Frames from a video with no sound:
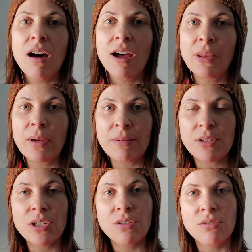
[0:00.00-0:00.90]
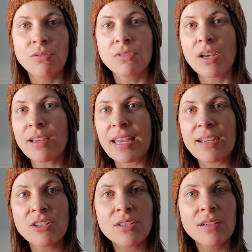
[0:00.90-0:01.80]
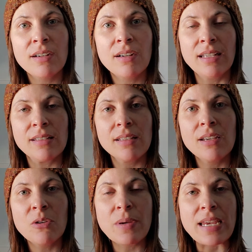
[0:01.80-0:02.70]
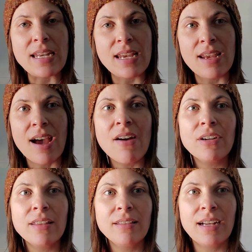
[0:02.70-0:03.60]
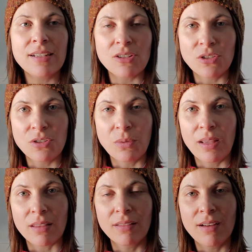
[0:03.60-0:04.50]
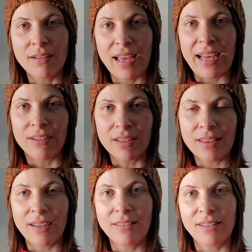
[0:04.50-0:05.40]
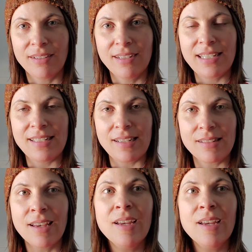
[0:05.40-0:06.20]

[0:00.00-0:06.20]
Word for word: all the way up to lung cancer and COPD, everything that has to do with lung health and lung disease.